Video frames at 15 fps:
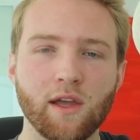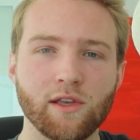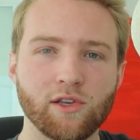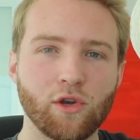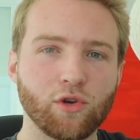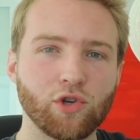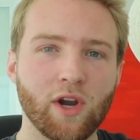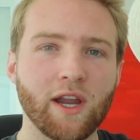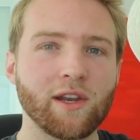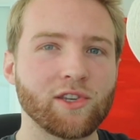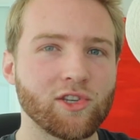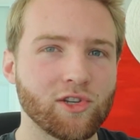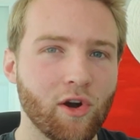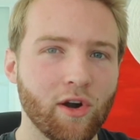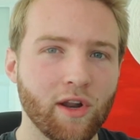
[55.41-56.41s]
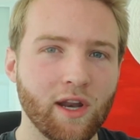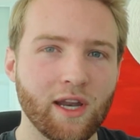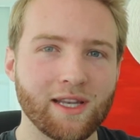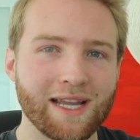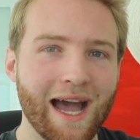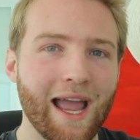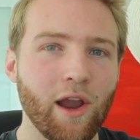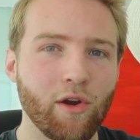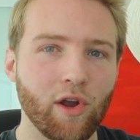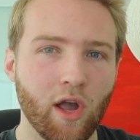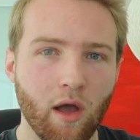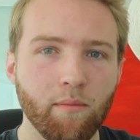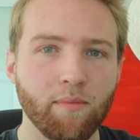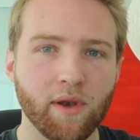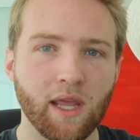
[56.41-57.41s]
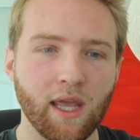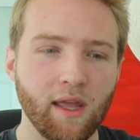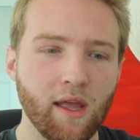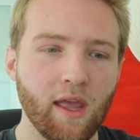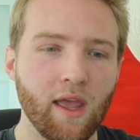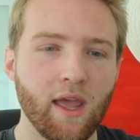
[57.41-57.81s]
So you're trying to start an entire company.